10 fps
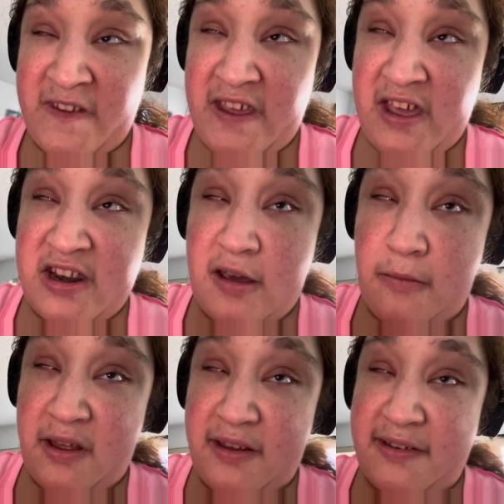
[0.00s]
and it
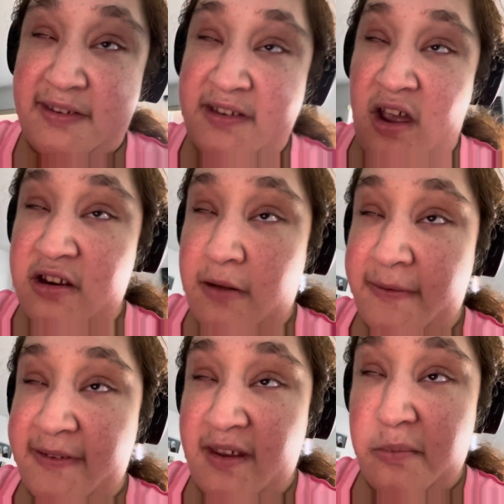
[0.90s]
was kind of
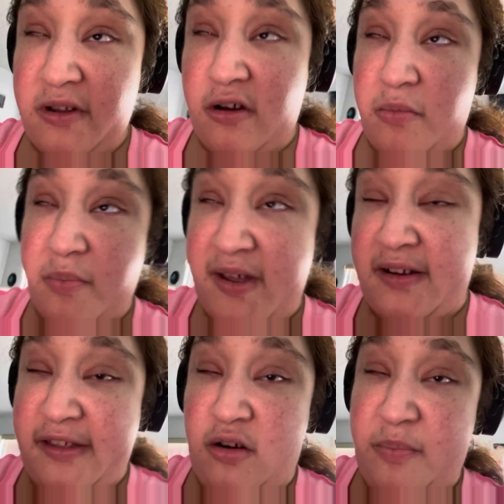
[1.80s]
similar but a
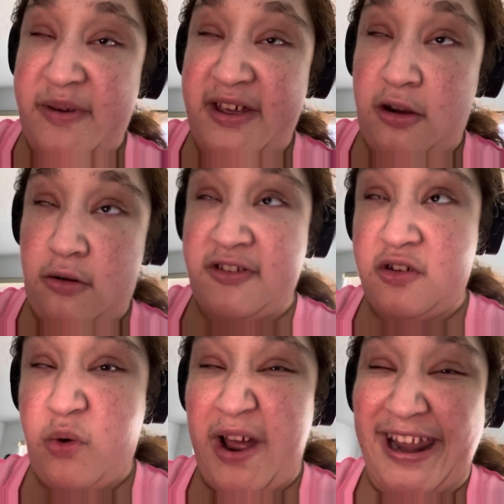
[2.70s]
little bigger
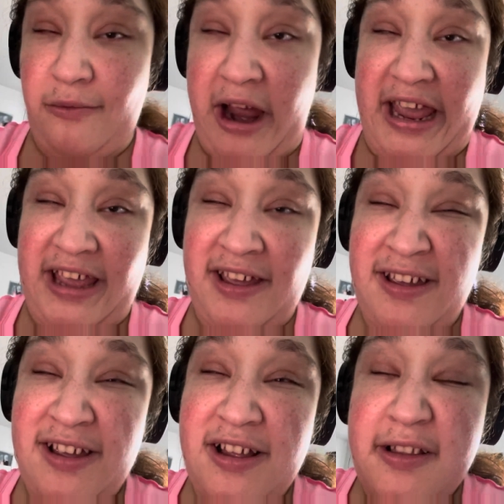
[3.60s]
so anyway
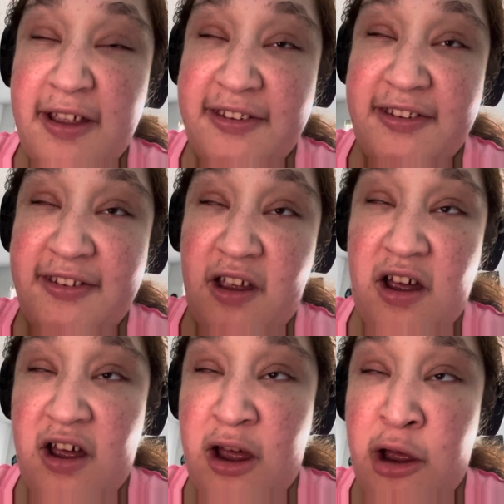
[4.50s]
let's
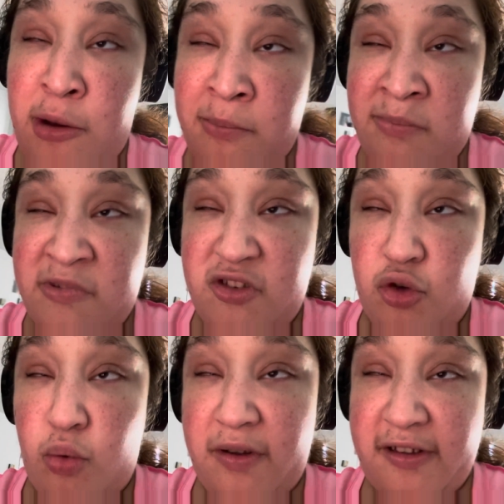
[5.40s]
um
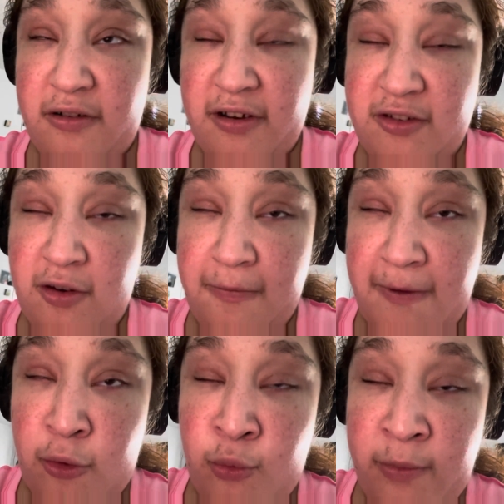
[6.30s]
do a little
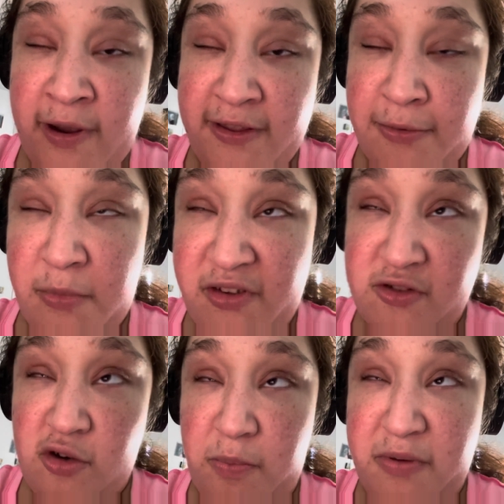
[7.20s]
interview with
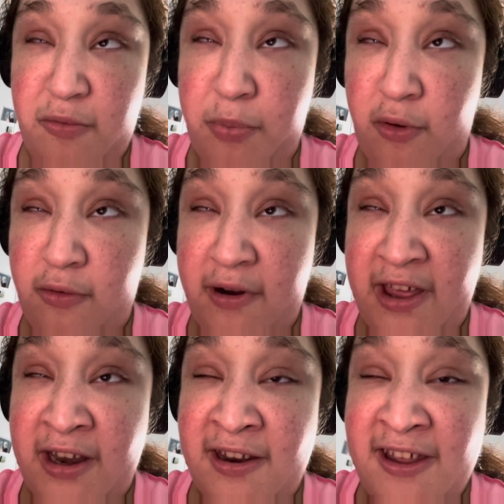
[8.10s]
mr blooper
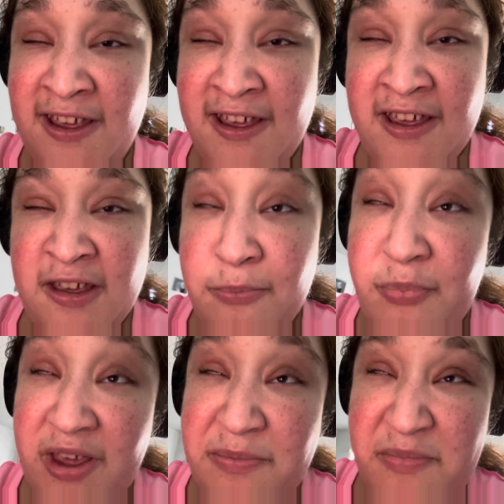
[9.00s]
and
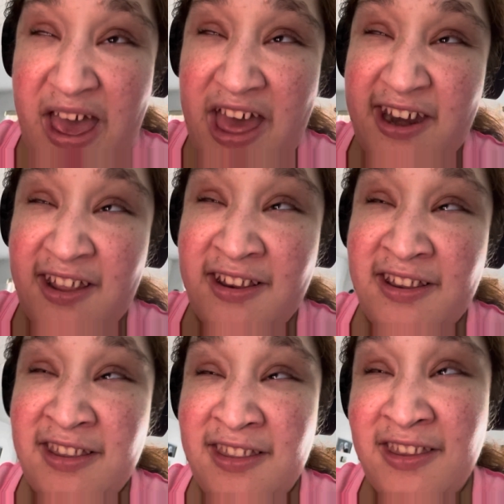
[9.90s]
big mad
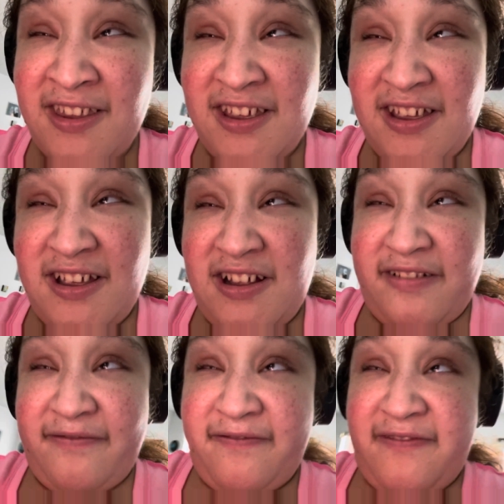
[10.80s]
and
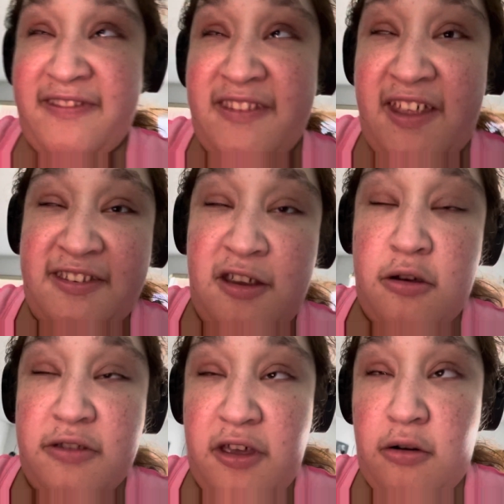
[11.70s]
let's
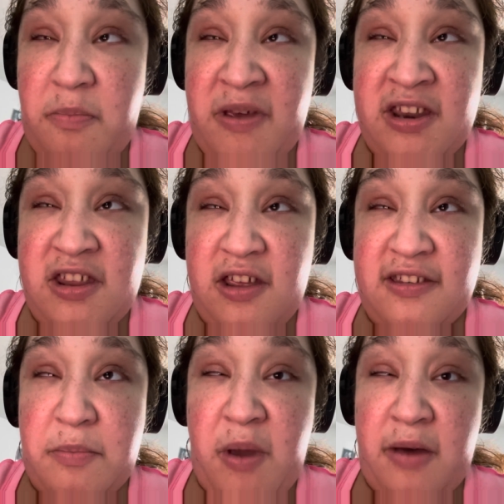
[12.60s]
hear their
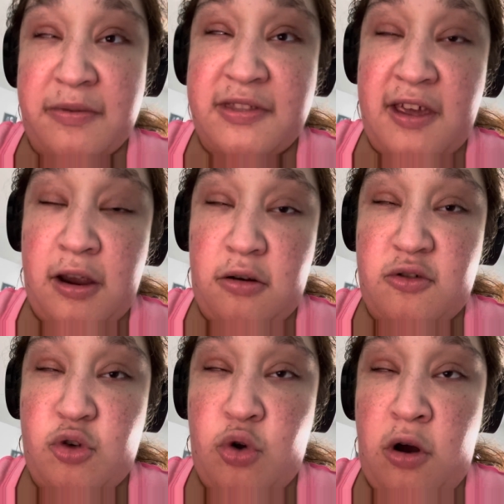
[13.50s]
opinions about their
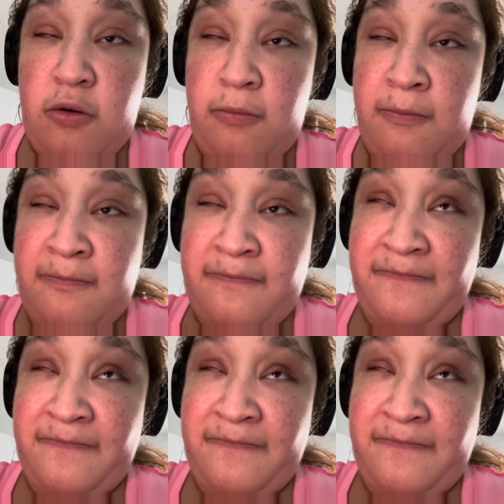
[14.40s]
new home